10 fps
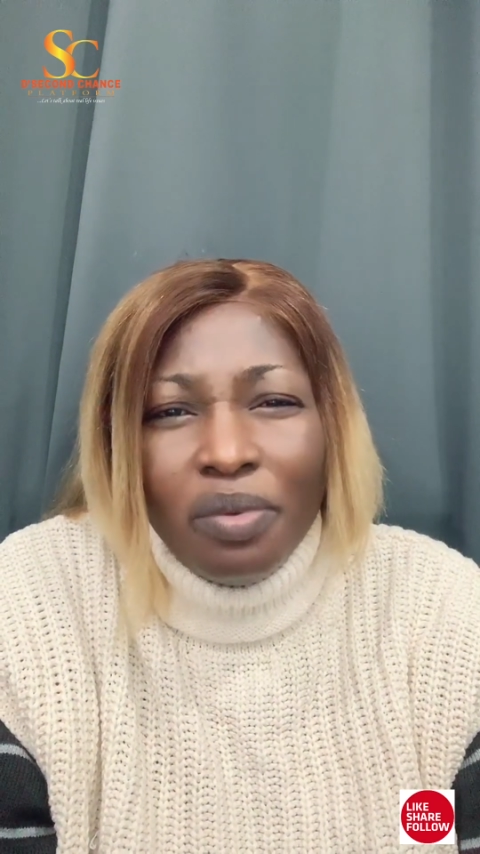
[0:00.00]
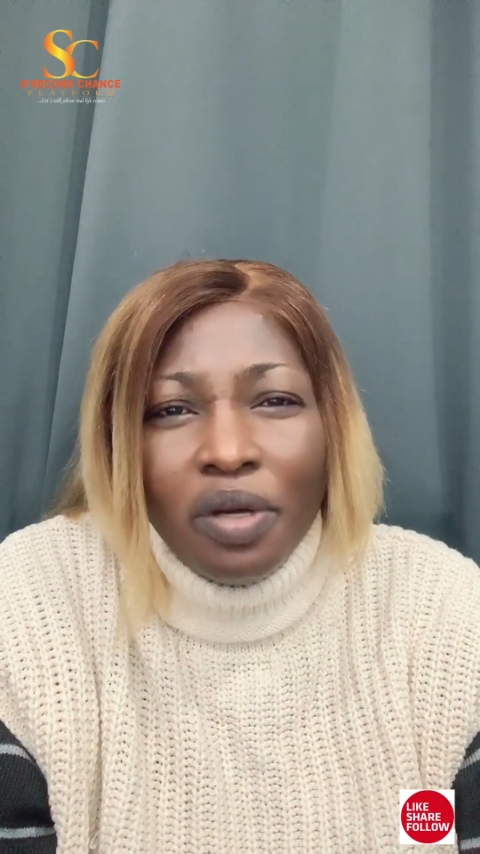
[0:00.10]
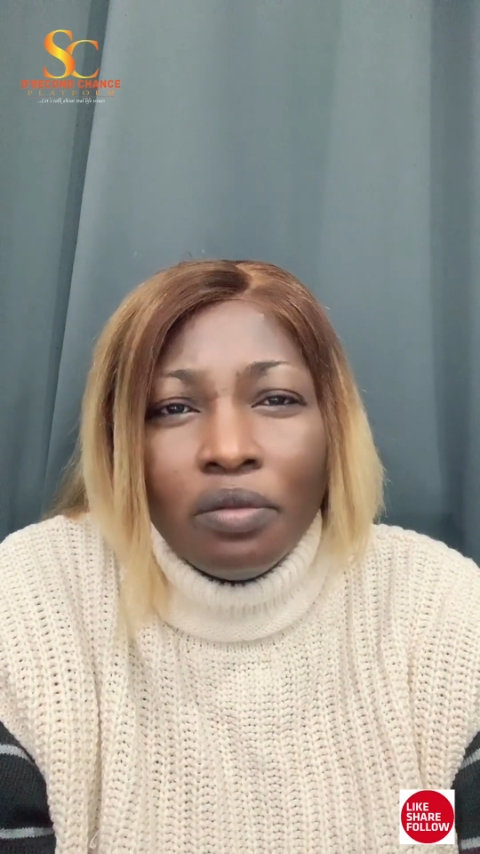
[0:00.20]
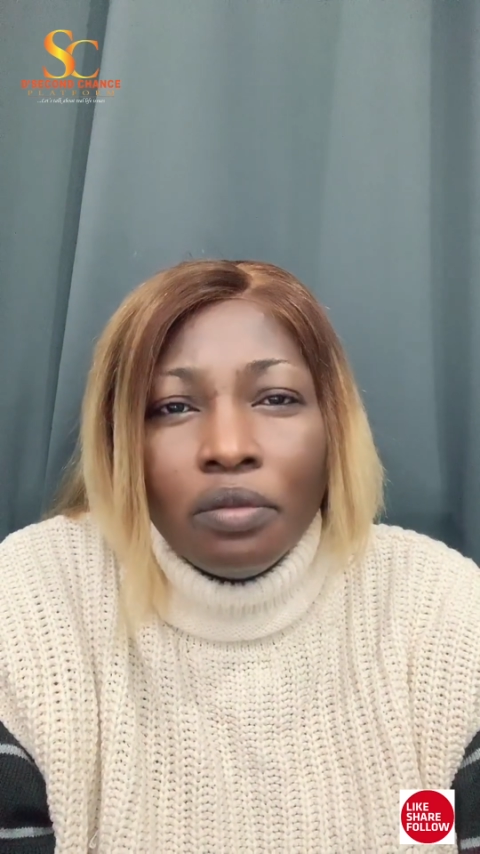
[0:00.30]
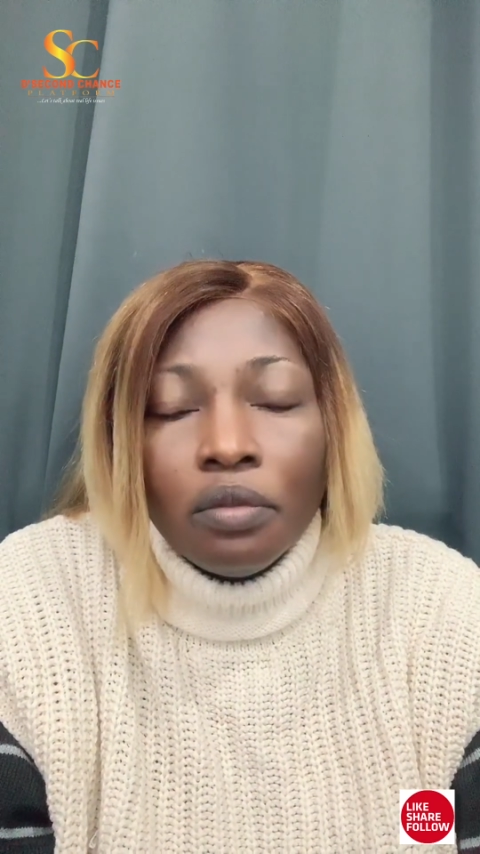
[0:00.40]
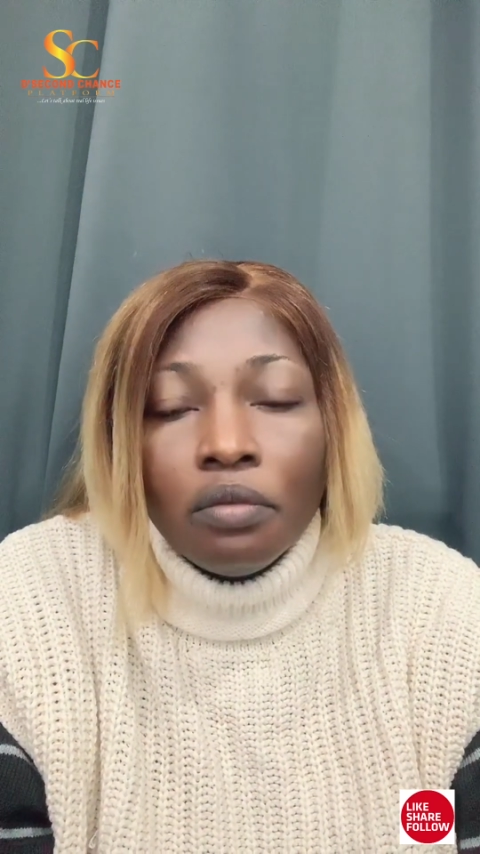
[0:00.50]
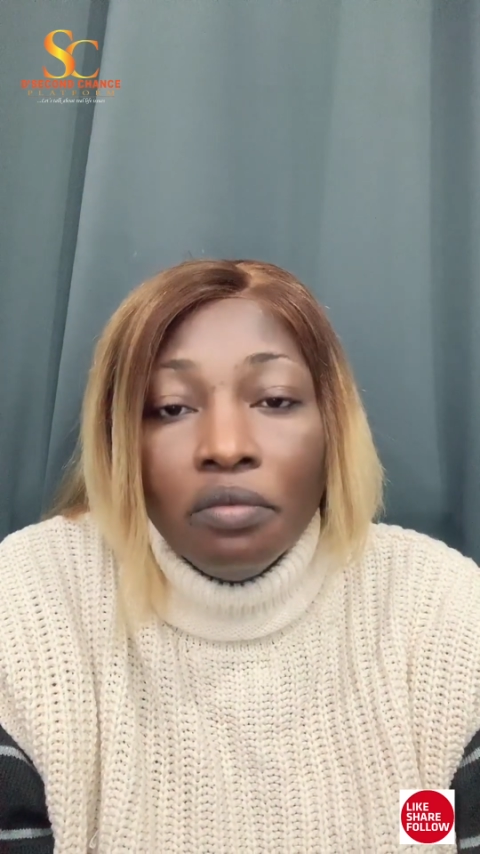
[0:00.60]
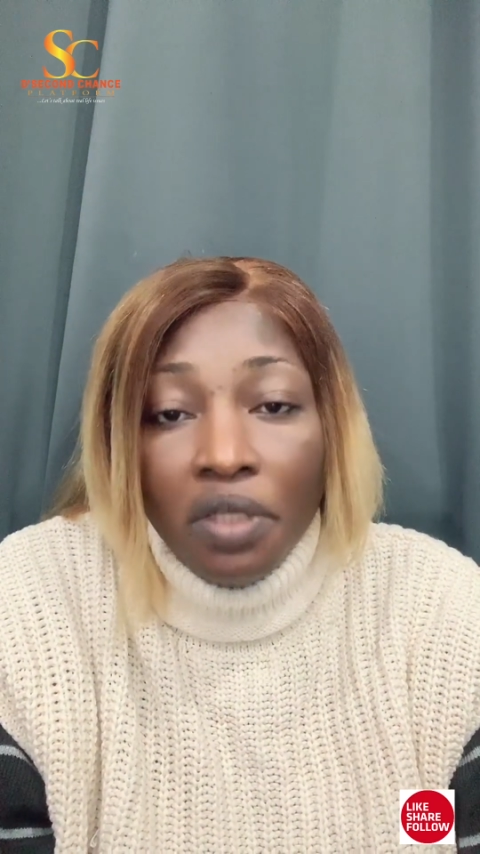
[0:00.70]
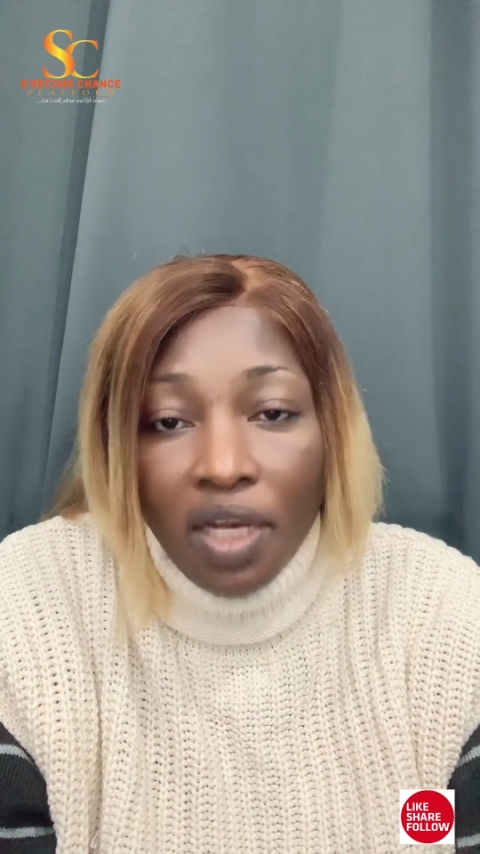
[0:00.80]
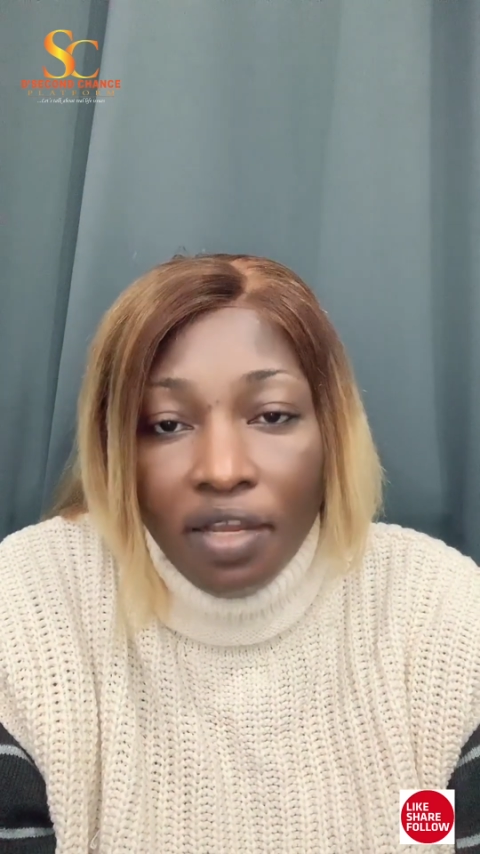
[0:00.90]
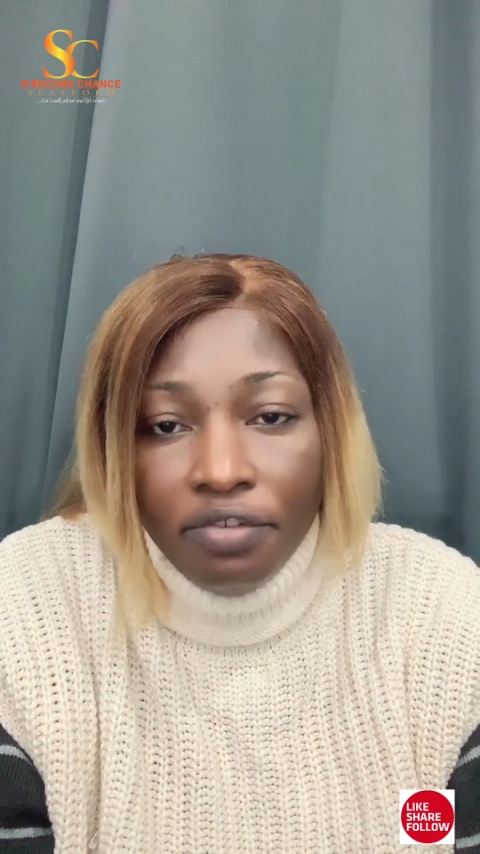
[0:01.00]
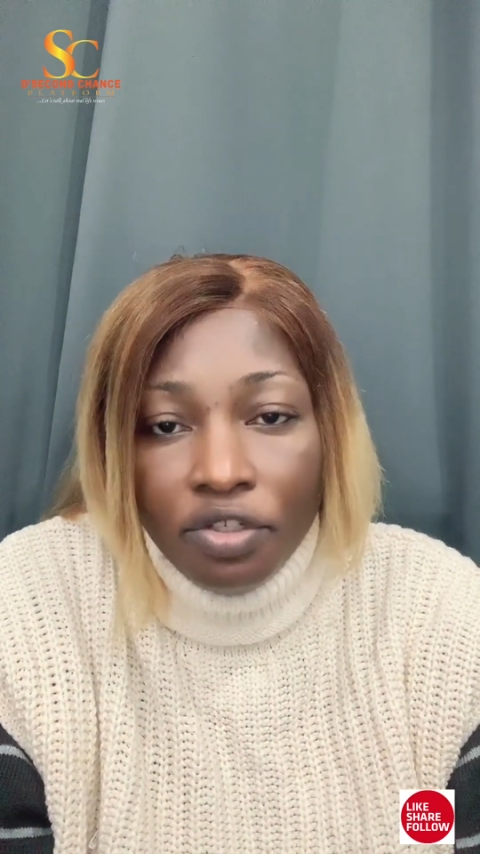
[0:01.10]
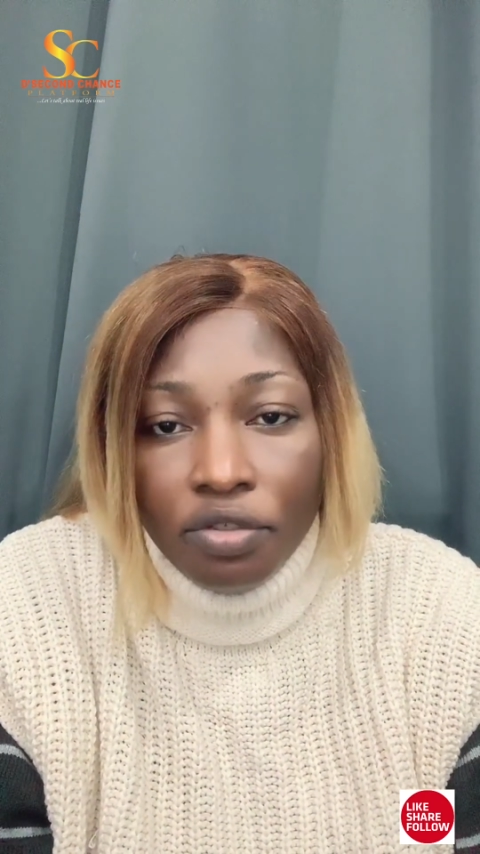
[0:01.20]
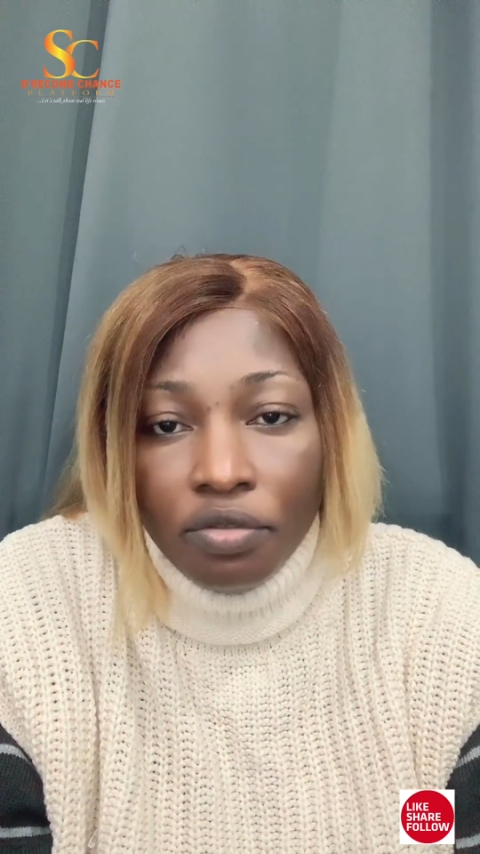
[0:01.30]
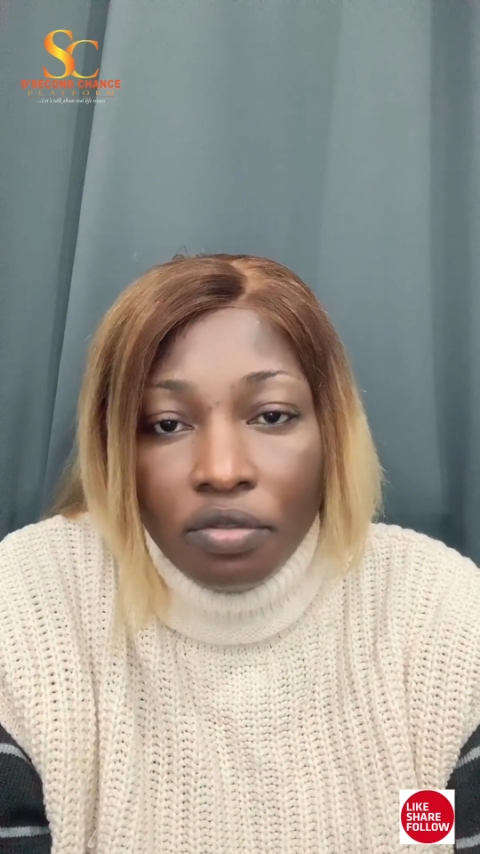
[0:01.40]
about real life
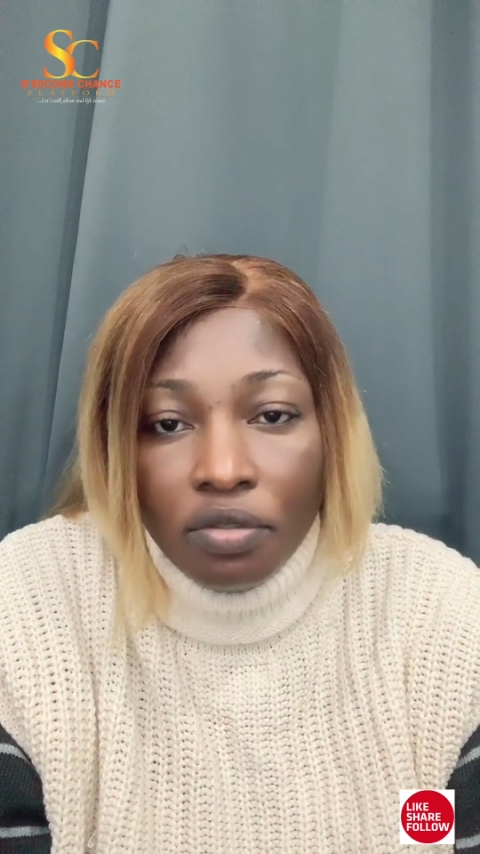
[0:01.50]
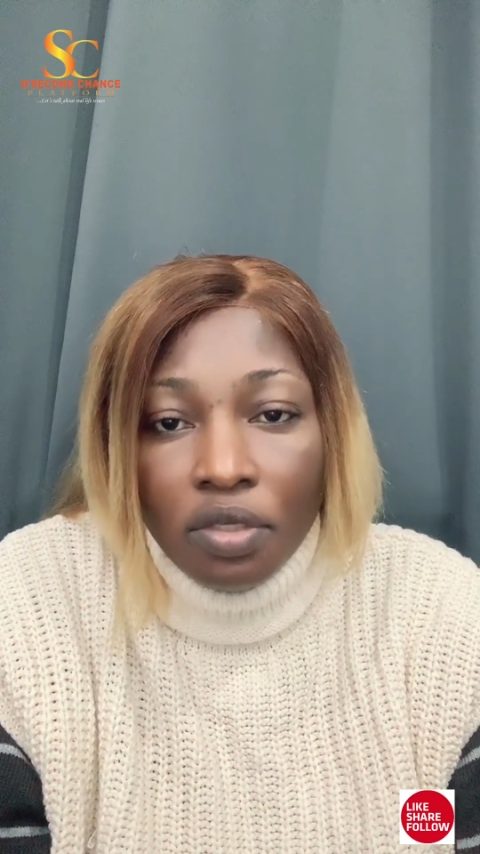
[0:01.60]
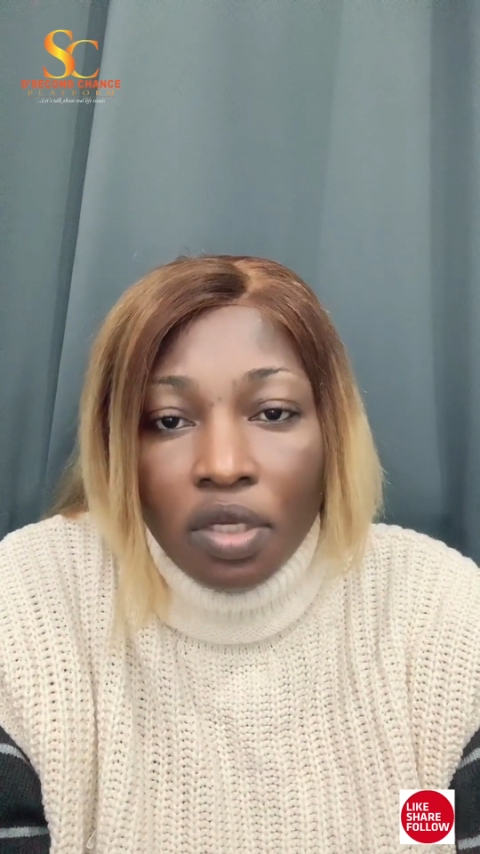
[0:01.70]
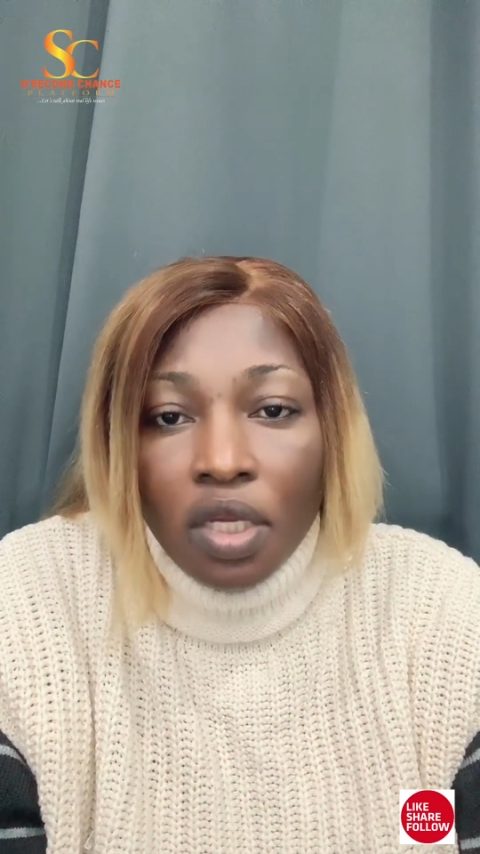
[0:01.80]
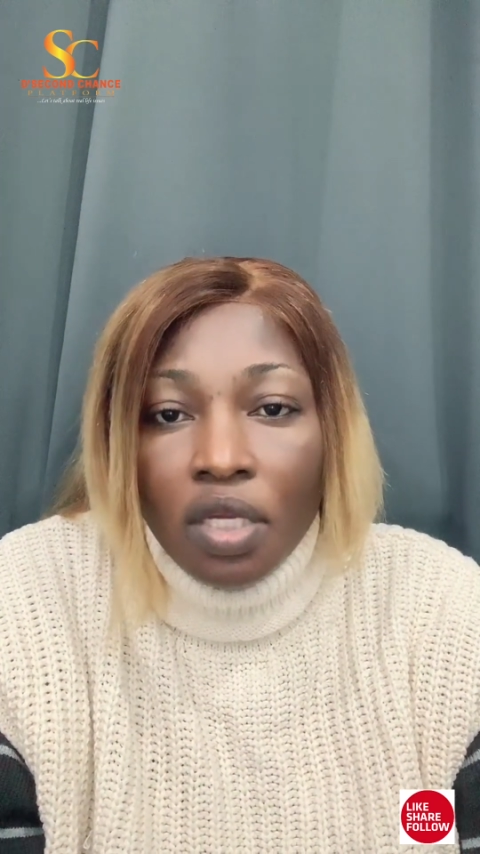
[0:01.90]
issues.